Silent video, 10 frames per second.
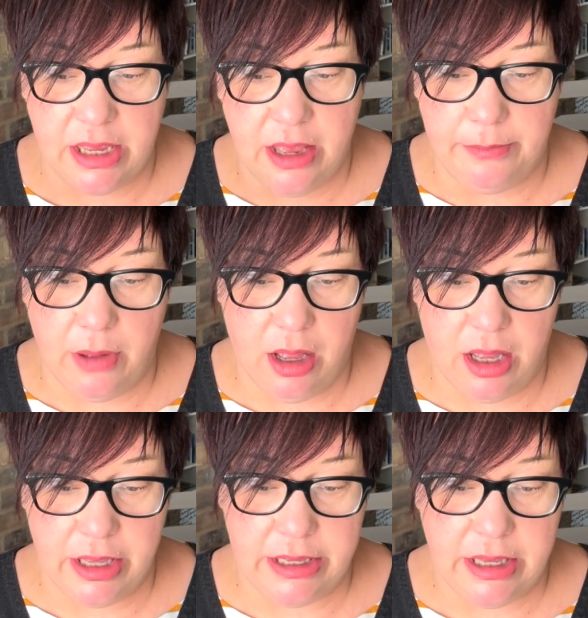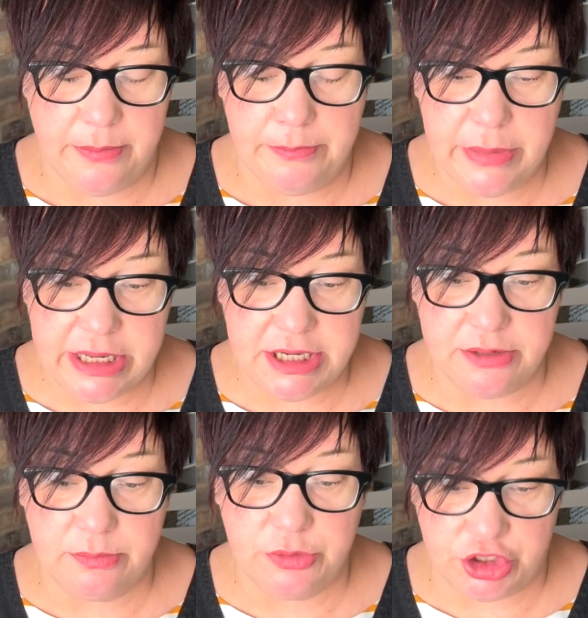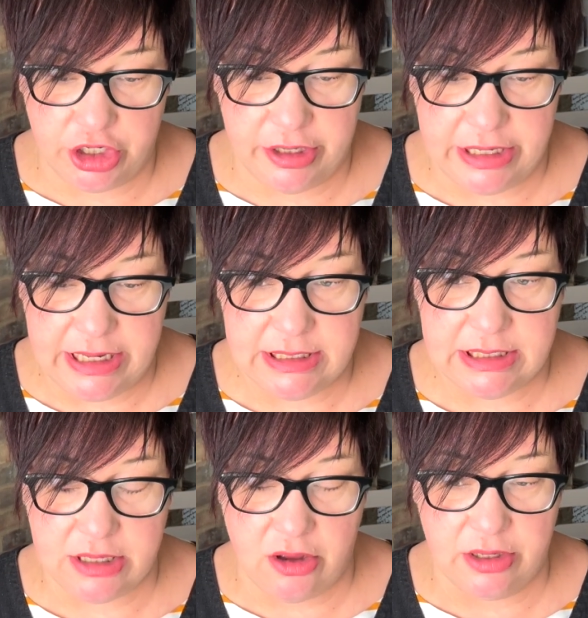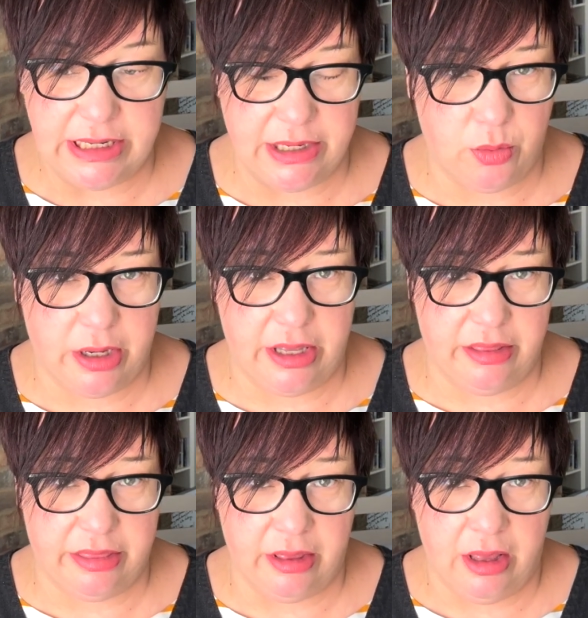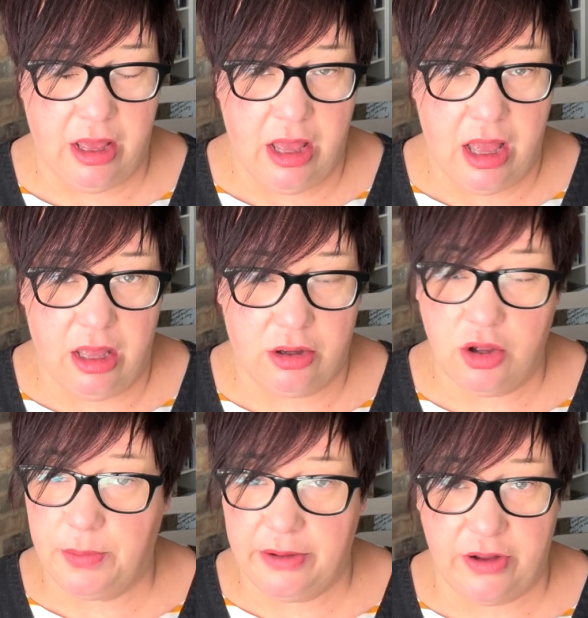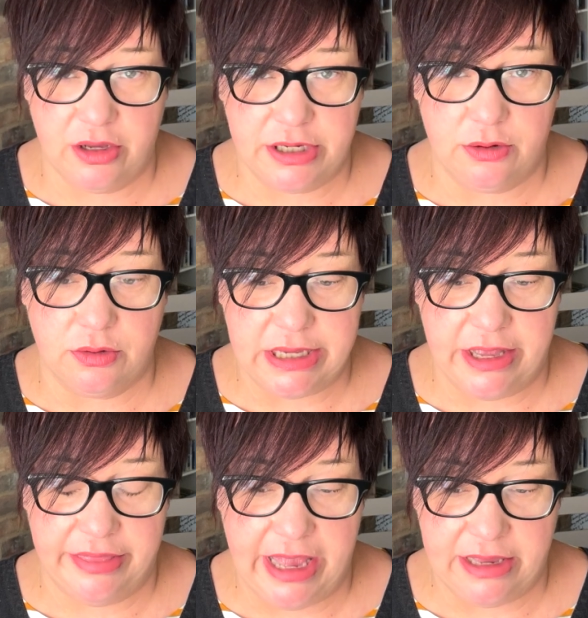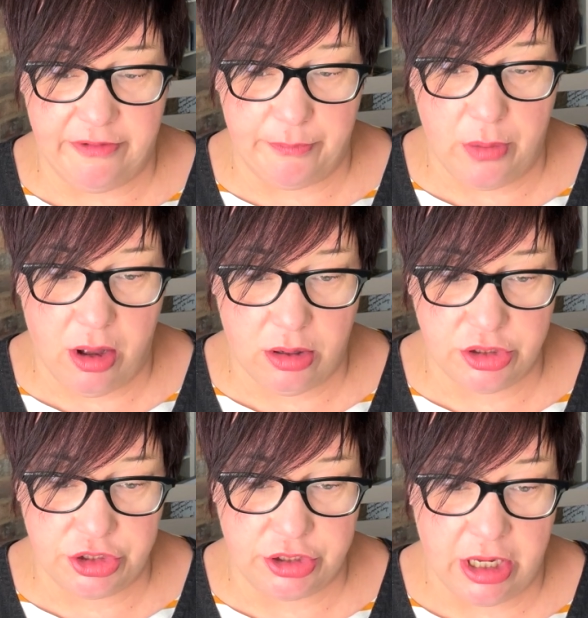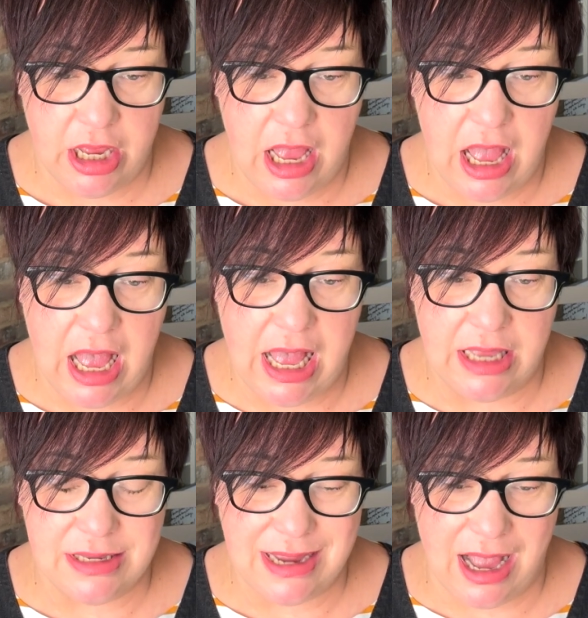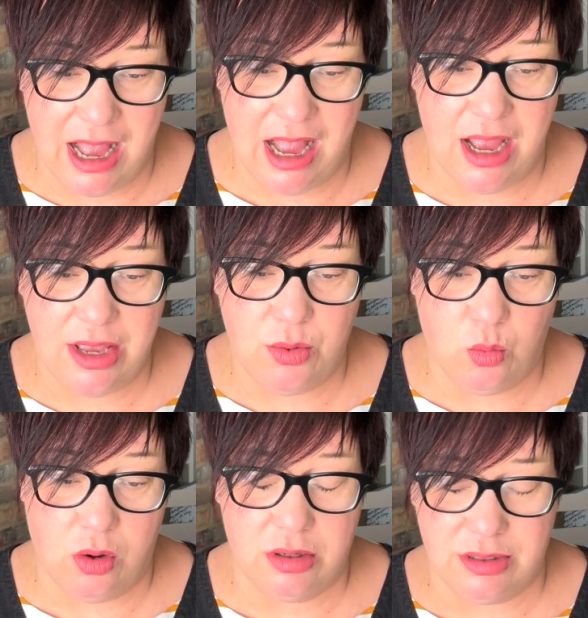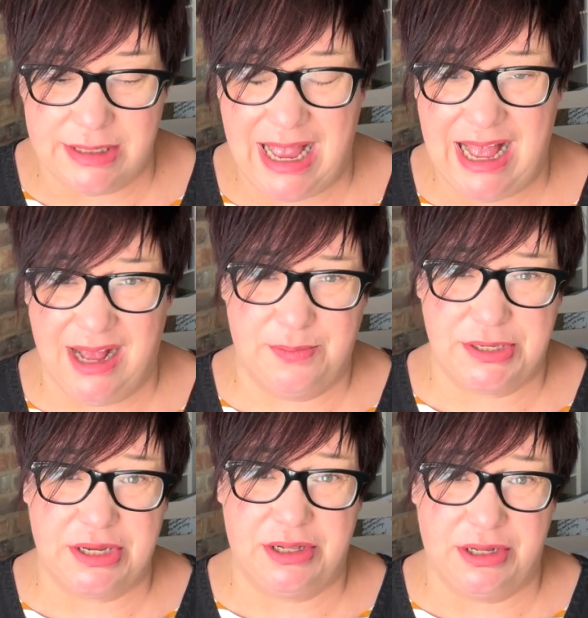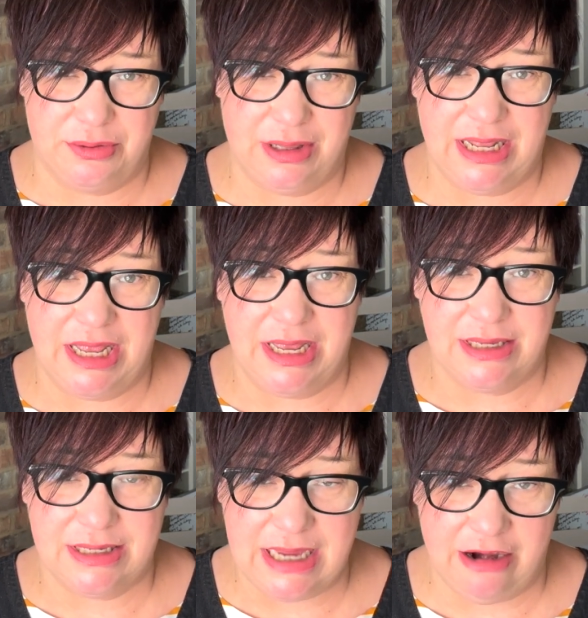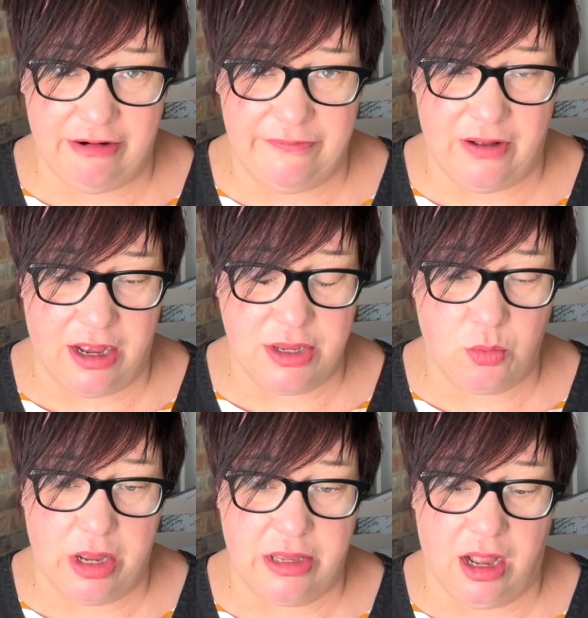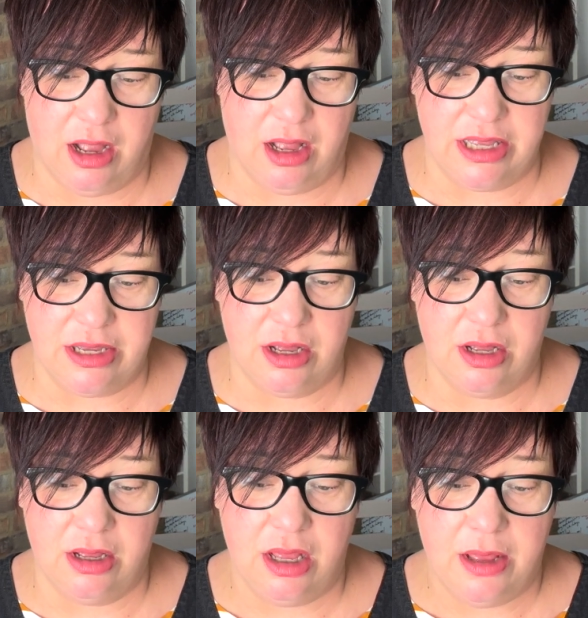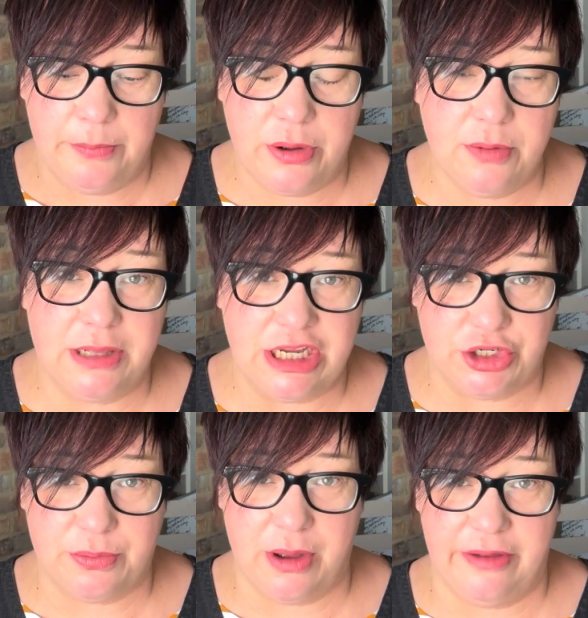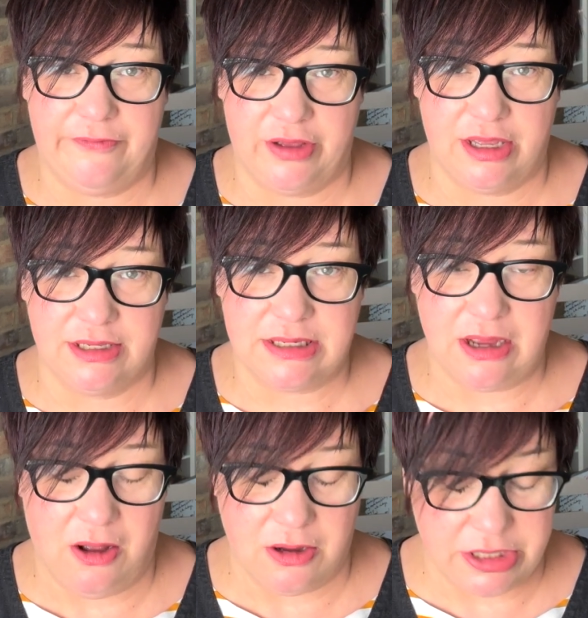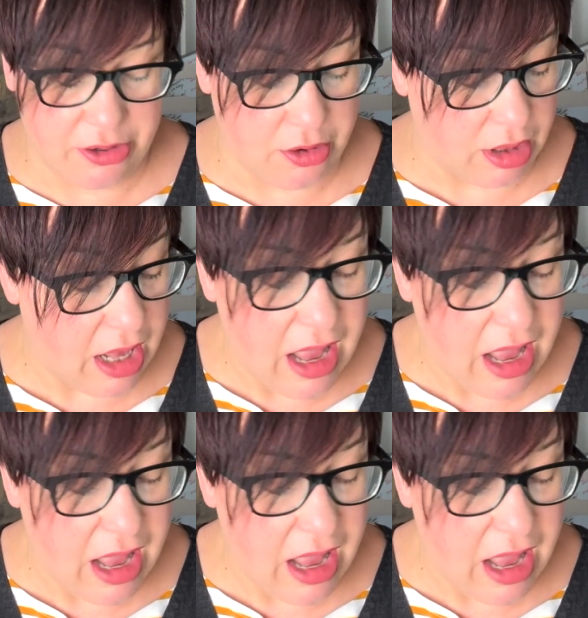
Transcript: my Medium journey started with a couple of articles at the end of March, and I was absolutely terrified when I published my first article.